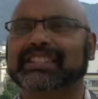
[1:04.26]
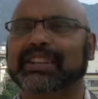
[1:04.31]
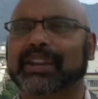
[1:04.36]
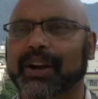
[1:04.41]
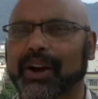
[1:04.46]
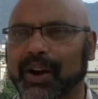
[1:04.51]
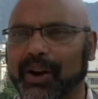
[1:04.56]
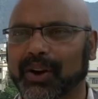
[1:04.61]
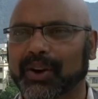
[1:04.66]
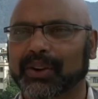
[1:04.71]

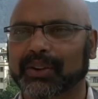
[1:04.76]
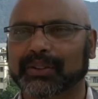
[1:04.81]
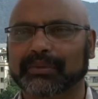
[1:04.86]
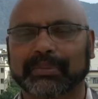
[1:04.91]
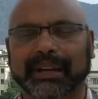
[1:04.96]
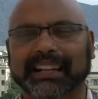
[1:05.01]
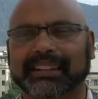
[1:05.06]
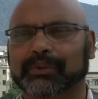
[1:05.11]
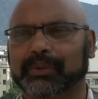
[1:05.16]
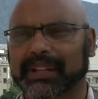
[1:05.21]
NGO,
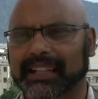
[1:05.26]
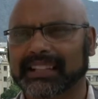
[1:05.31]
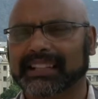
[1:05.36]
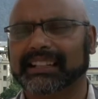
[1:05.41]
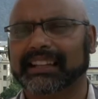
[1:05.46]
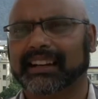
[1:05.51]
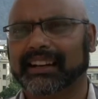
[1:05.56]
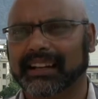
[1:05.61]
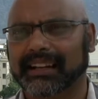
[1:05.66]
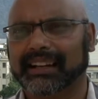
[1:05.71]
but really
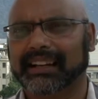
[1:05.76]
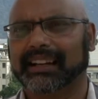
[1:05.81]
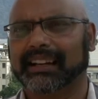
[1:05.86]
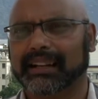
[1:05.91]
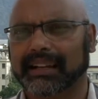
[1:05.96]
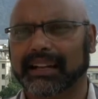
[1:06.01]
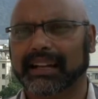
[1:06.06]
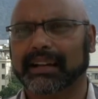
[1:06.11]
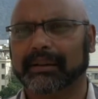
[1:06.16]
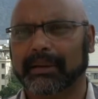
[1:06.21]
they're
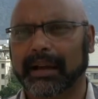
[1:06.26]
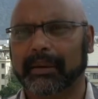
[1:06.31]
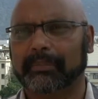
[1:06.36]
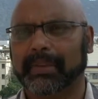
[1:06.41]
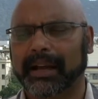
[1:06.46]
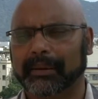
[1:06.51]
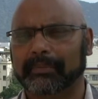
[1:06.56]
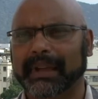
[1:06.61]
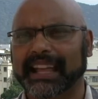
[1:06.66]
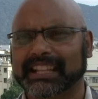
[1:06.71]

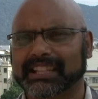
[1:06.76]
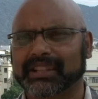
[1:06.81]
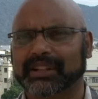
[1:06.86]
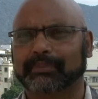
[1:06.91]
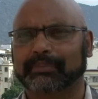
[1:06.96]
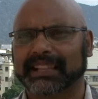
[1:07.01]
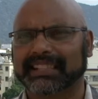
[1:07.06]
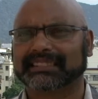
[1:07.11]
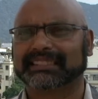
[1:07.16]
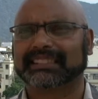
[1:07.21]
a major
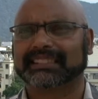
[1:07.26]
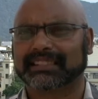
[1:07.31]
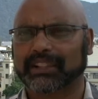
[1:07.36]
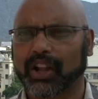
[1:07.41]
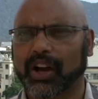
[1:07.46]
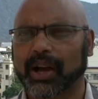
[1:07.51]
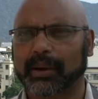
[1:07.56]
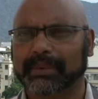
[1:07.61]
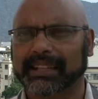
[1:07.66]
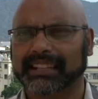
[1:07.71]
business
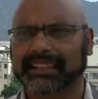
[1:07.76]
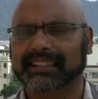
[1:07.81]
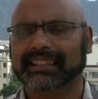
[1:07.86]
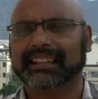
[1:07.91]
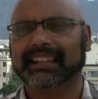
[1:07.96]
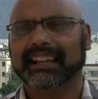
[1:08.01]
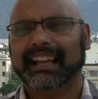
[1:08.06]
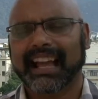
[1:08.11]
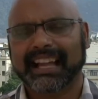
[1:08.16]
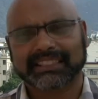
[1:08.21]
lobby.
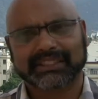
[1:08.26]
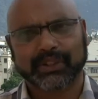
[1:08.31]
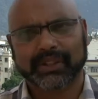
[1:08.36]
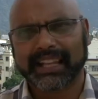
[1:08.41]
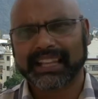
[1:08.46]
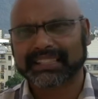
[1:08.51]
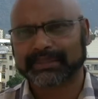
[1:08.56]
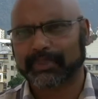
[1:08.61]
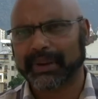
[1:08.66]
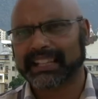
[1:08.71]
And so
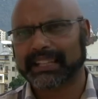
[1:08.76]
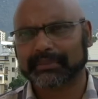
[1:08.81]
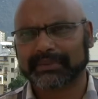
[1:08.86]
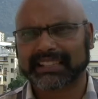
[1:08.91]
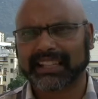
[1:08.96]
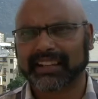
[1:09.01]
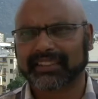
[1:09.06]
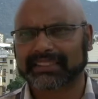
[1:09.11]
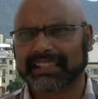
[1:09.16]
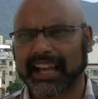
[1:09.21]
they spread
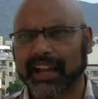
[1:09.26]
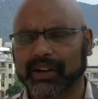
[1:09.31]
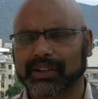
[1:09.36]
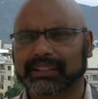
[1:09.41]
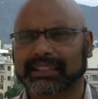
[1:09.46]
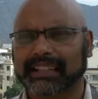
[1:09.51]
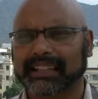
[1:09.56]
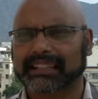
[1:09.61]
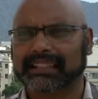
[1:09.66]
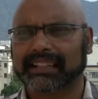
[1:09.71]
themselves
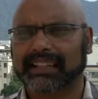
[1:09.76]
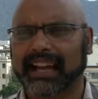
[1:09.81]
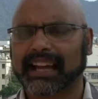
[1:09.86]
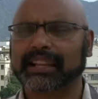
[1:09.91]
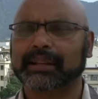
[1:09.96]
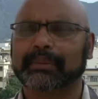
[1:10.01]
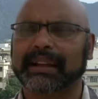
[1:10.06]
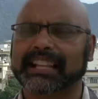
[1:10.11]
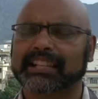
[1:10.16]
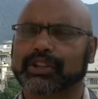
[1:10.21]
out in the
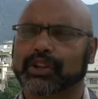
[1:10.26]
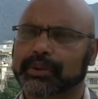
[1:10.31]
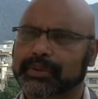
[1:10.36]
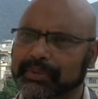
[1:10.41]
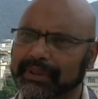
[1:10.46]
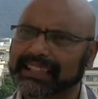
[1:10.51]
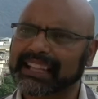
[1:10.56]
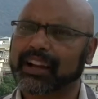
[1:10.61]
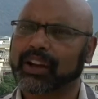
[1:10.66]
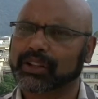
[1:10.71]
other major groups,
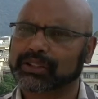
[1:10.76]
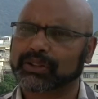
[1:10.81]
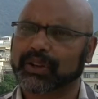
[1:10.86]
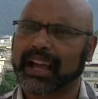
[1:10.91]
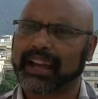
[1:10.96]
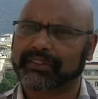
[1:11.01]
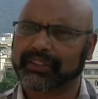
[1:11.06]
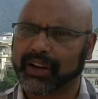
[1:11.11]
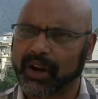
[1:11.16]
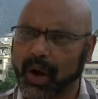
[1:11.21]
but they also
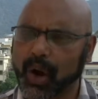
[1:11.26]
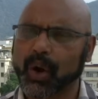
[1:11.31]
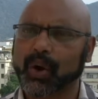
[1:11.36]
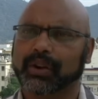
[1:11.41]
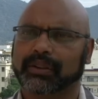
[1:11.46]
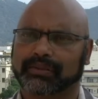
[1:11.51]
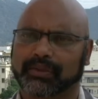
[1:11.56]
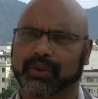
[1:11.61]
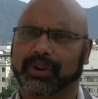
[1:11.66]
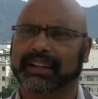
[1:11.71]
have their
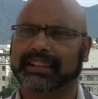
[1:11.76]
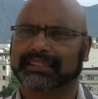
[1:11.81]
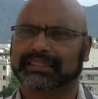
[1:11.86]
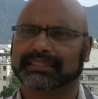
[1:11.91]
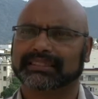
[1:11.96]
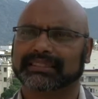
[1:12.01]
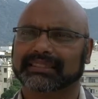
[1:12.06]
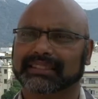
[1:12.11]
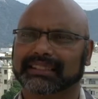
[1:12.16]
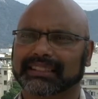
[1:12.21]
own
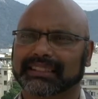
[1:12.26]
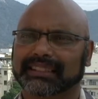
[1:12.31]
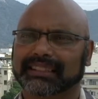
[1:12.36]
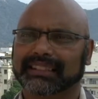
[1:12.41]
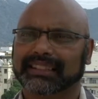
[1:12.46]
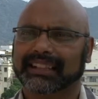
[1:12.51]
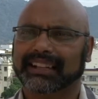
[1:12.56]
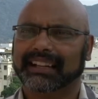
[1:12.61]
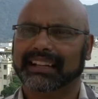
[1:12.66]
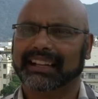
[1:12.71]
voice
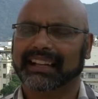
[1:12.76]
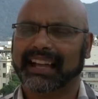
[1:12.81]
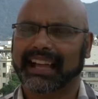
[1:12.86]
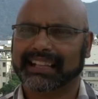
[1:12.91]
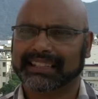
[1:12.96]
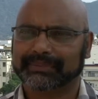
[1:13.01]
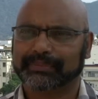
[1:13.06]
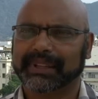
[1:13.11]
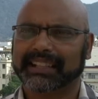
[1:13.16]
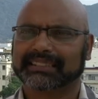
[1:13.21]

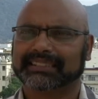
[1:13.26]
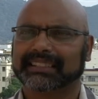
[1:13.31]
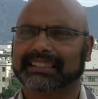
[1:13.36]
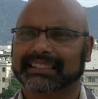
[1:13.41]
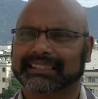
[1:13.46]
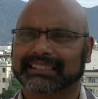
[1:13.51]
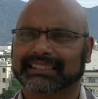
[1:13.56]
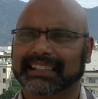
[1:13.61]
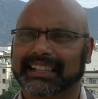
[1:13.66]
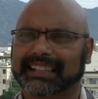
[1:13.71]
as
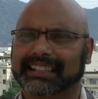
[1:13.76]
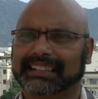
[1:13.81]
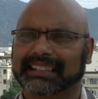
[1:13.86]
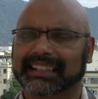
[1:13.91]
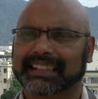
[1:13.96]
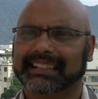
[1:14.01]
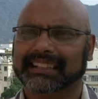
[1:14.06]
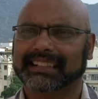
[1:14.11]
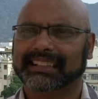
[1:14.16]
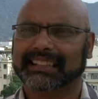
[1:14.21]
business
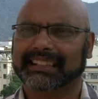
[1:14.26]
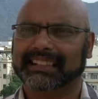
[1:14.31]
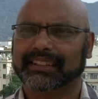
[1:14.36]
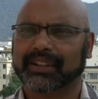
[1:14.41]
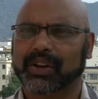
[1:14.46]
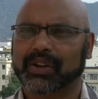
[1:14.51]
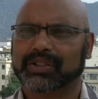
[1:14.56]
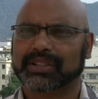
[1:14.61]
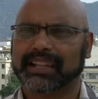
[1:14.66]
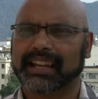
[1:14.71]
in the
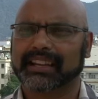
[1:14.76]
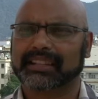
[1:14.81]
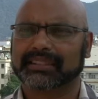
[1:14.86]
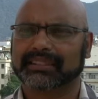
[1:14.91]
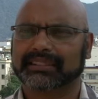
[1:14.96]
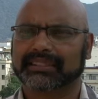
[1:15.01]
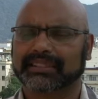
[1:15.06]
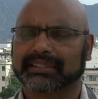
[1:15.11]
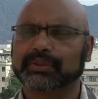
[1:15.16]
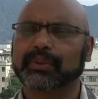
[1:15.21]

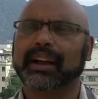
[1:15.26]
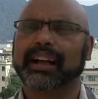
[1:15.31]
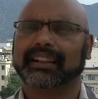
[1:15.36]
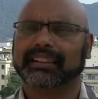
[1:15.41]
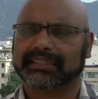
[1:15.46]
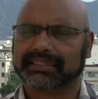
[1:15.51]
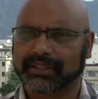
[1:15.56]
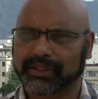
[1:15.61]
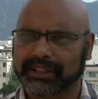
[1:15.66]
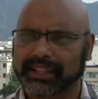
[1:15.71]
negotiations as well.
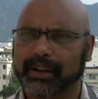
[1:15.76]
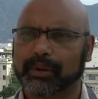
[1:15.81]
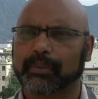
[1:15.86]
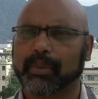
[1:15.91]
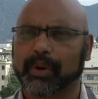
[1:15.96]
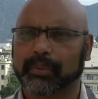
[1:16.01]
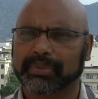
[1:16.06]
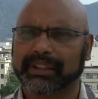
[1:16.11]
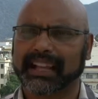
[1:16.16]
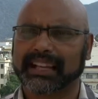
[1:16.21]
And so they will
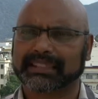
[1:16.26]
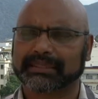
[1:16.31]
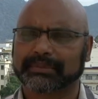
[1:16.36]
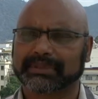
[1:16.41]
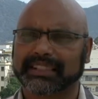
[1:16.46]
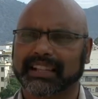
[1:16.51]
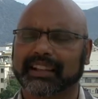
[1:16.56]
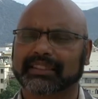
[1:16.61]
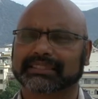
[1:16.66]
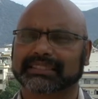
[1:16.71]
mobilize
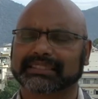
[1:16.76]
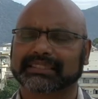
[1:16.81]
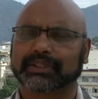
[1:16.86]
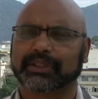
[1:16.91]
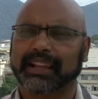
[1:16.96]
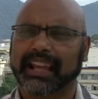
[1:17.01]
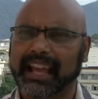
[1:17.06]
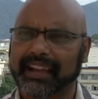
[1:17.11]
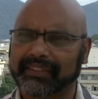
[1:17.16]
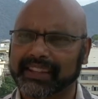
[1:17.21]
themselves, and so
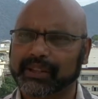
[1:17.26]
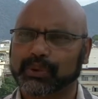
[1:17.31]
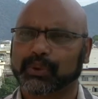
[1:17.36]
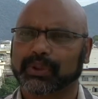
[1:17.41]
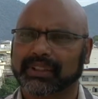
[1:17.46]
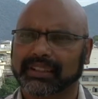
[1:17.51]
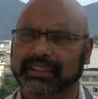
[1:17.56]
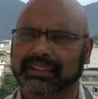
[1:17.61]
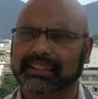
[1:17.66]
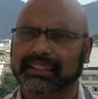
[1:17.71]
they have
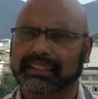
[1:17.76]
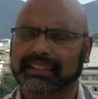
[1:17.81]
equal